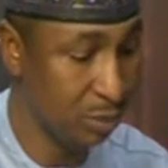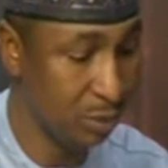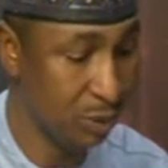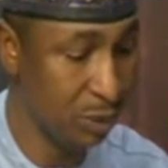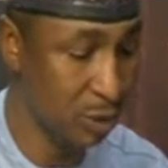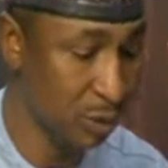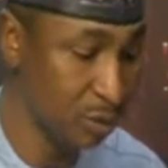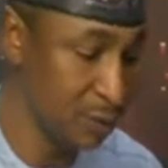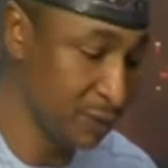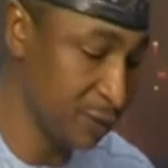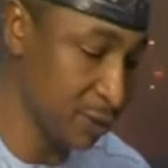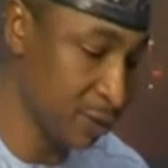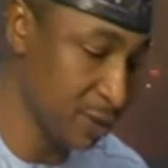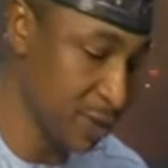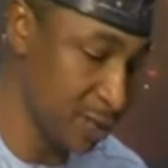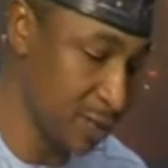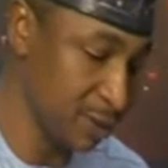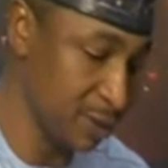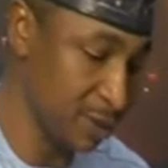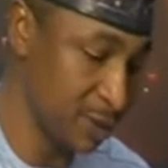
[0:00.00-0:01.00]
you know, before we
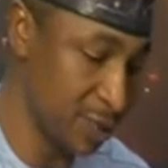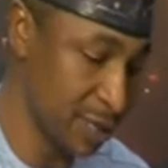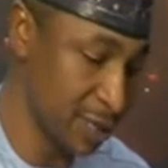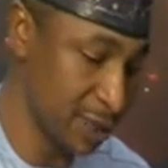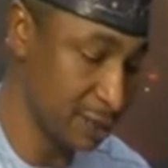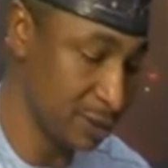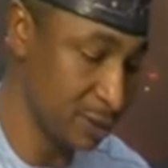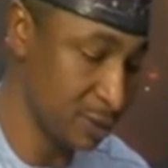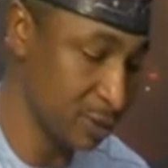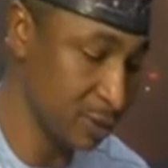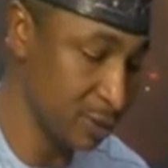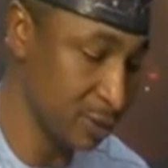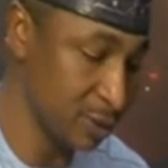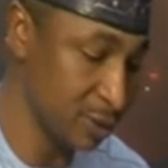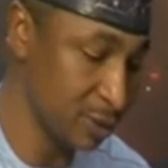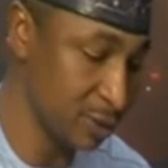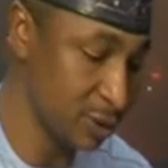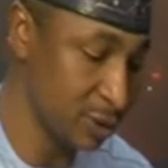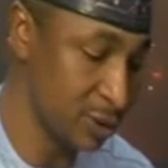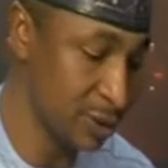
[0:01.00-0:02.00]
came on air, I said, oh,
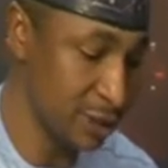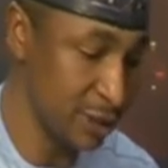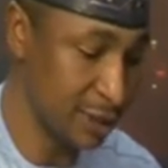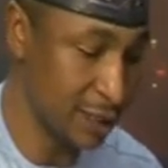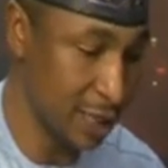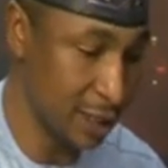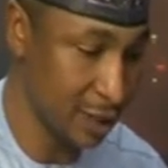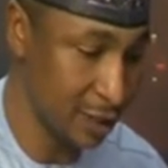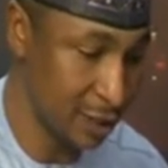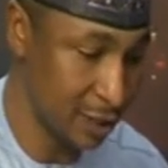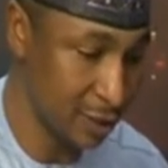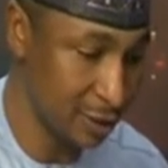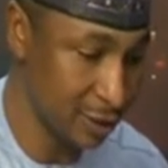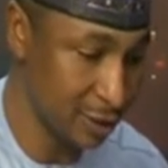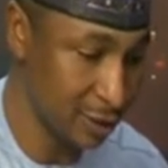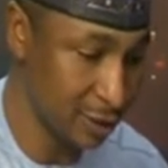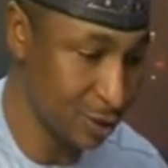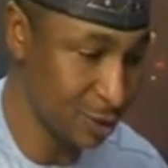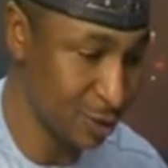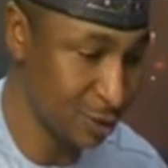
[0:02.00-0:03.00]
in this guideline,
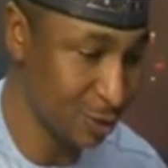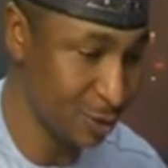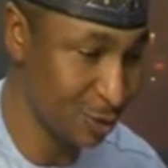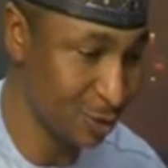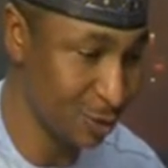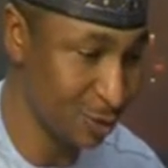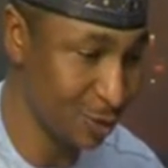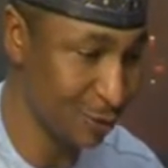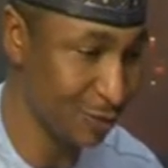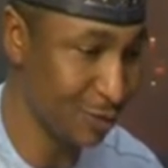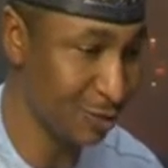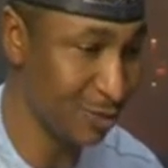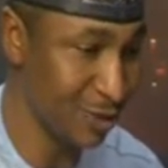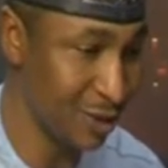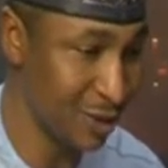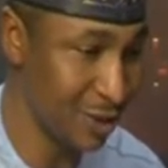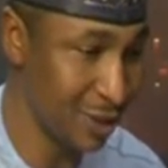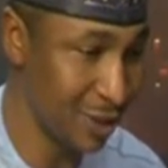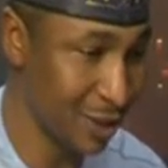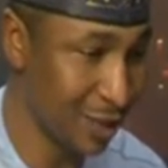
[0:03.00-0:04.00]
there's no role of the
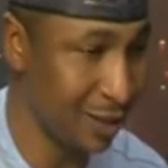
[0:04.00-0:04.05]
media.